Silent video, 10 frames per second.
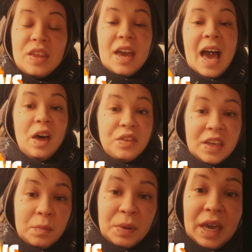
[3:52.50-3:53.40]

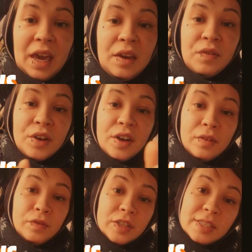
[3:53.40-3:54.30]
healthy
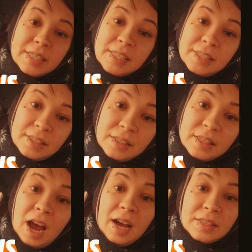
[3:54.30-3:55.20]
behavior versus
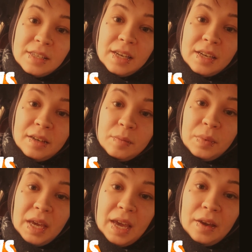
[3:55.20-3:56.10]
toxic
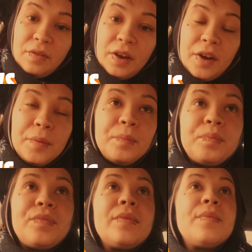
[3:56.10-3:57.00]
behavior.
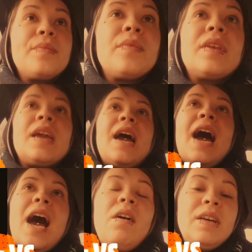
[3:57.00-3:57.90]

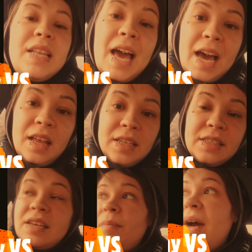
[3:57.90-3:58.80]
How in the hell is
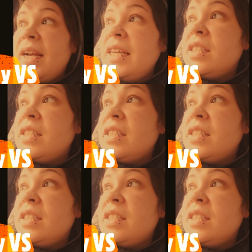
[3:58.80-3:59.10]
somebody